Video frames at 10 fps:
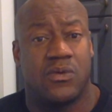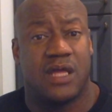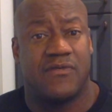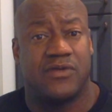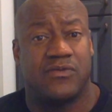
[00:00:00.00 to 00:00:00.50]

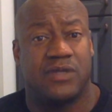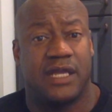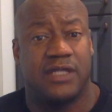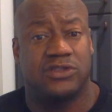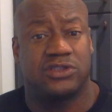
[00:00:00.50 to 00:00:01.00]
loving
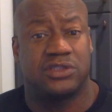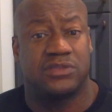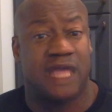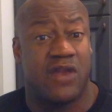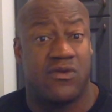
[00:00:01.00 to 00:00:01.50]

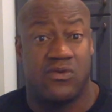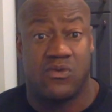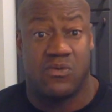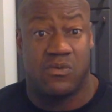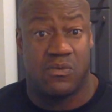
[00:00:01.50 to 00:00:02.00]
relationships. I don't know.